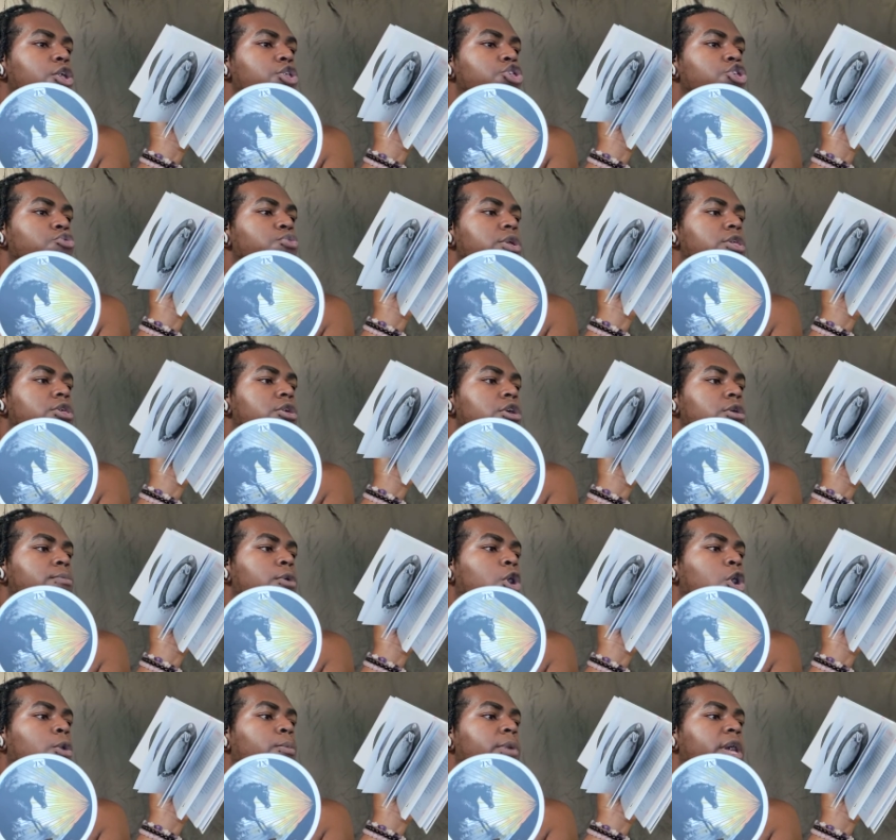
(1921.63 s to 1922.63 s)
to return
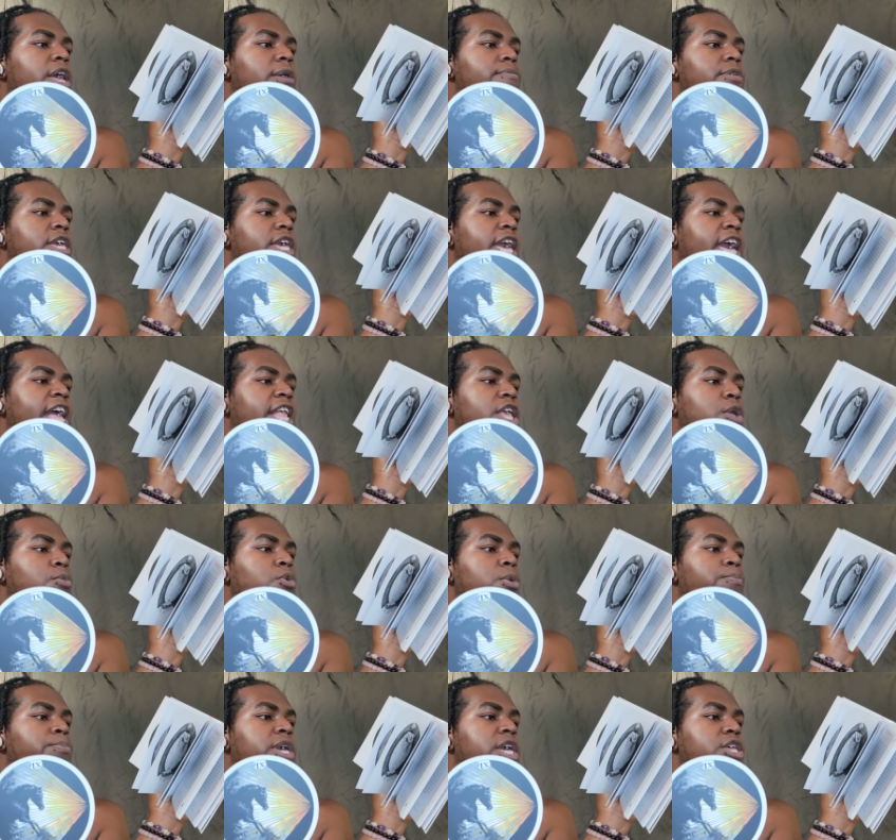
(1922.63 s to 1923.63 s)
home empty handed
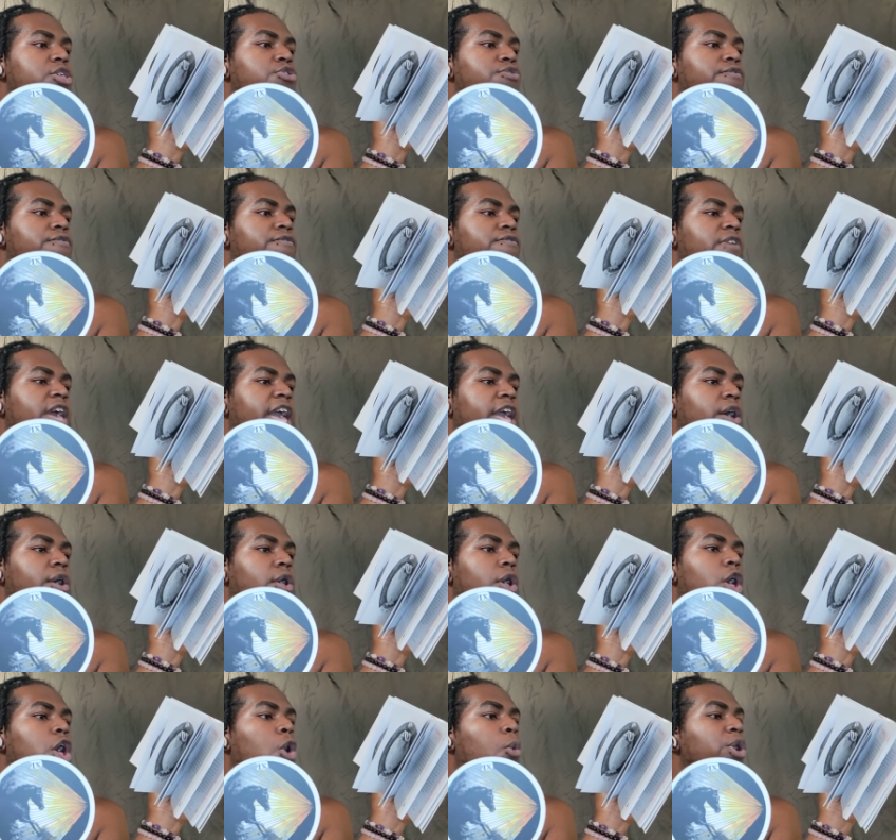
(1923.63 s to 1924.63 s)
would be to
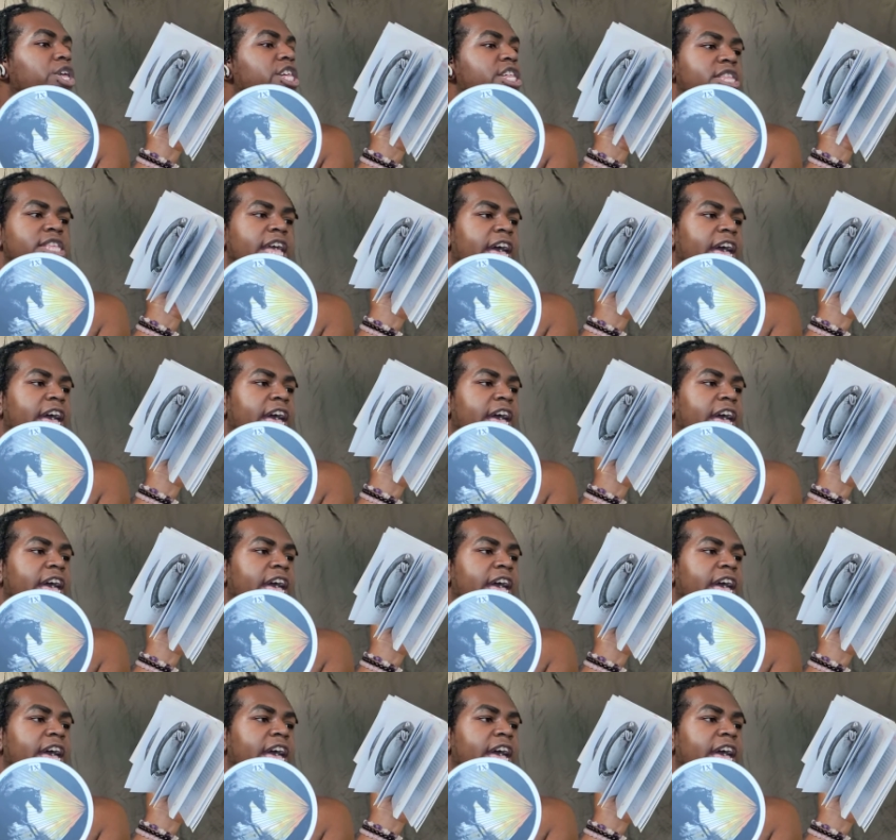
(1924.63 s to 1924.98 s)
fail, which is